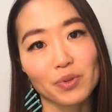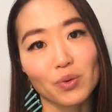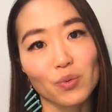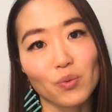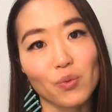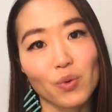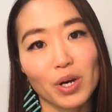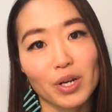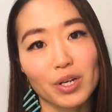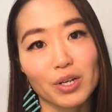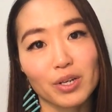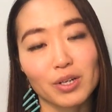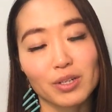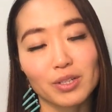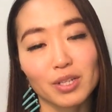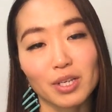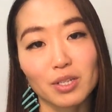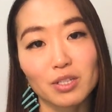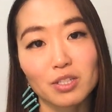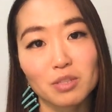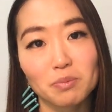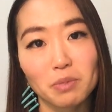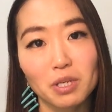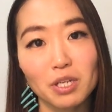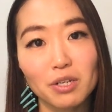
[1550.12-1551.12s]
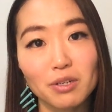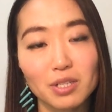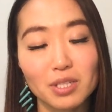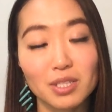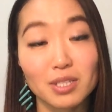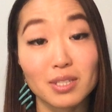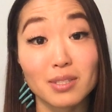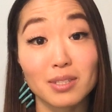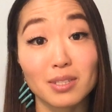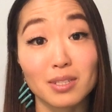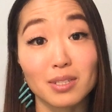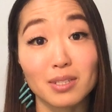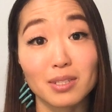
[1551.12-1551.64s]
what are the
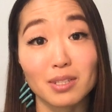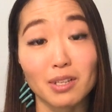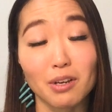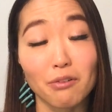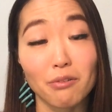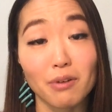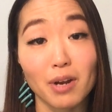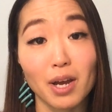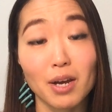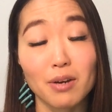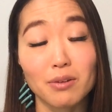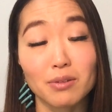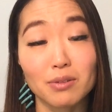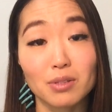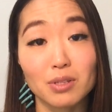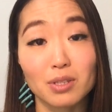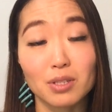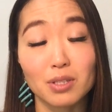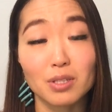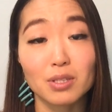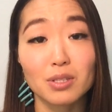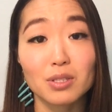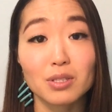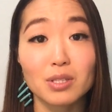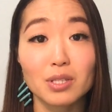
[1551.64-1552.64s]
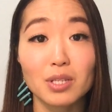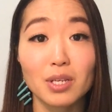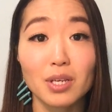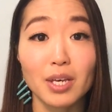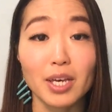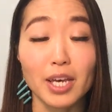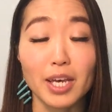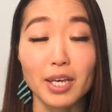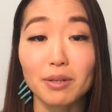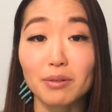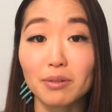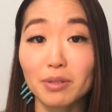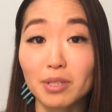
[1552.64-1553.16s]
experiences around this
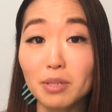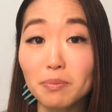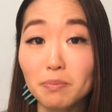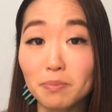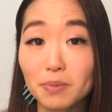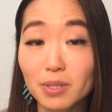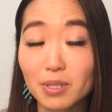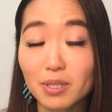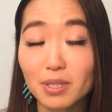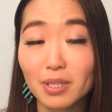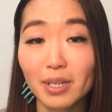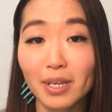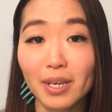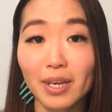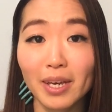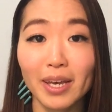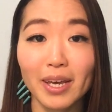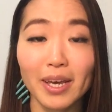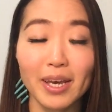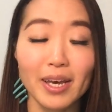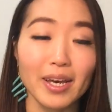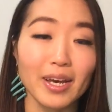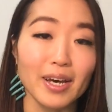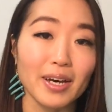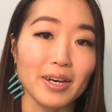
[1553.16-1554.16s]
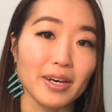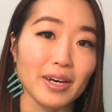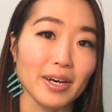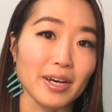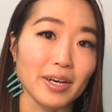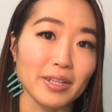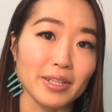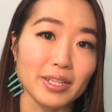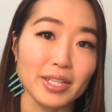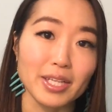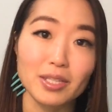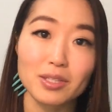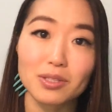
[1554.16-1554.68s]
eclipse.
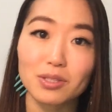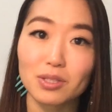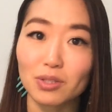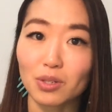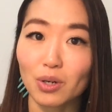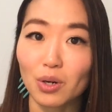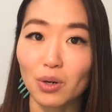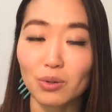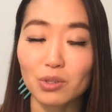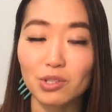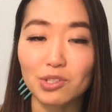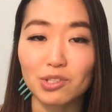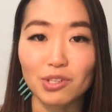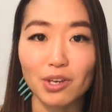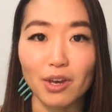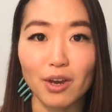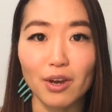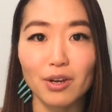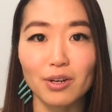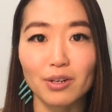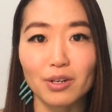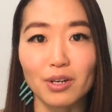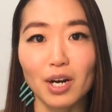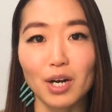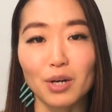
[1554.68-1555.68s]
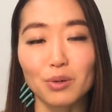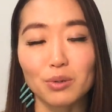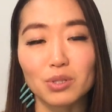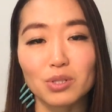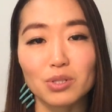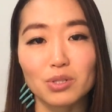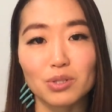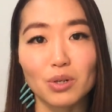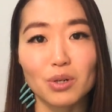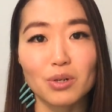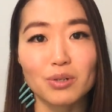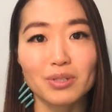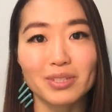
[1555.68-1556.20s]
Let's all share our
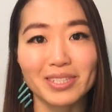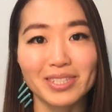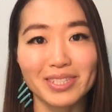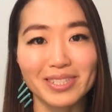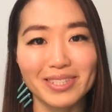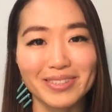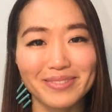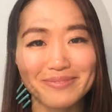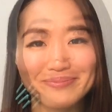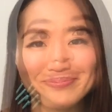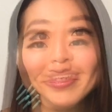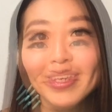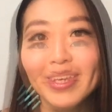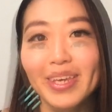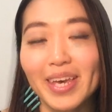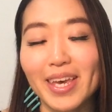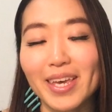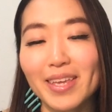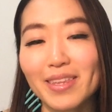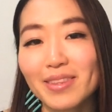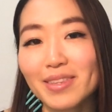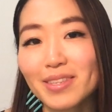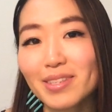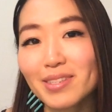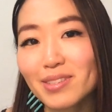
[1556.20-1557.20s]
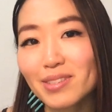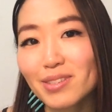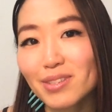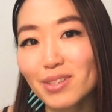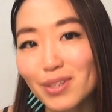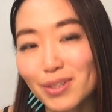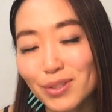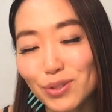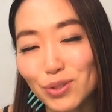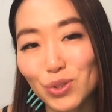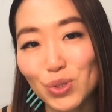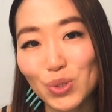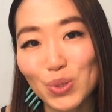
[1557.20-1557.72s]
stories. And this
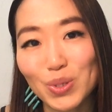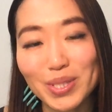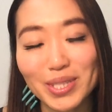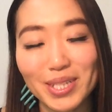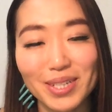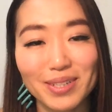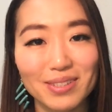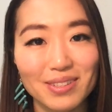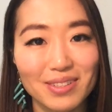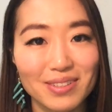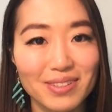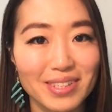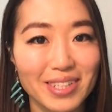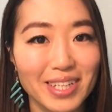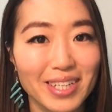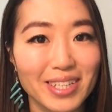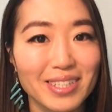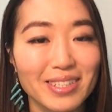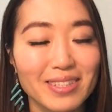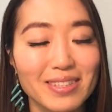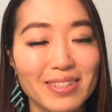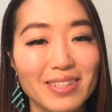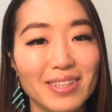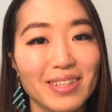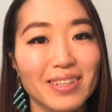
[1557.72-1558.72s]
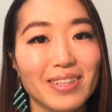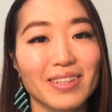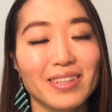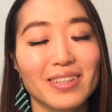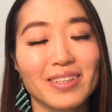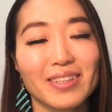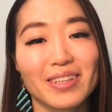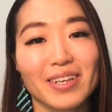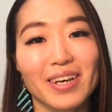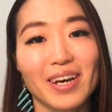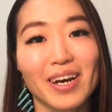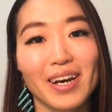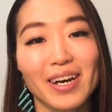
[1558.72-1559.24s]
year,
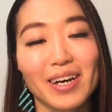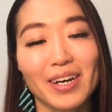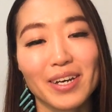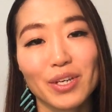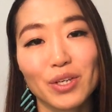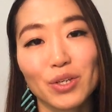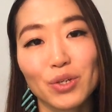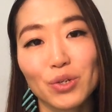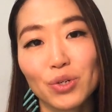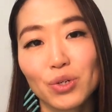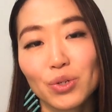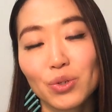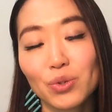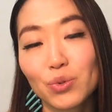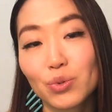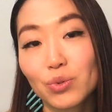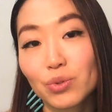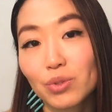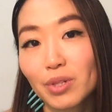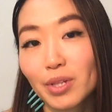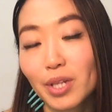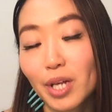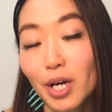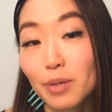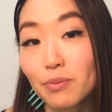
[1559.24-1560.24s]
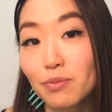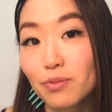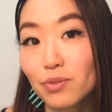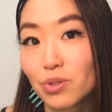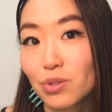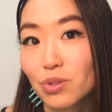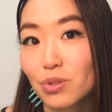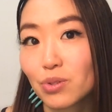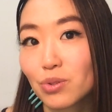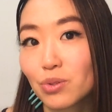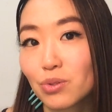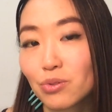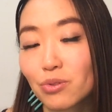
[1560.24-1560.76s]
2019, I would love
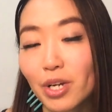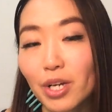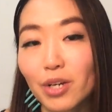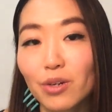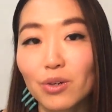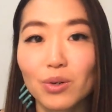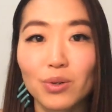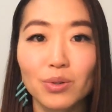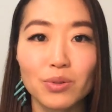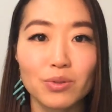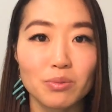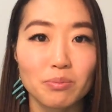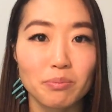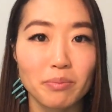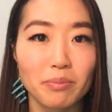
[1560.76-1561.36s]
to record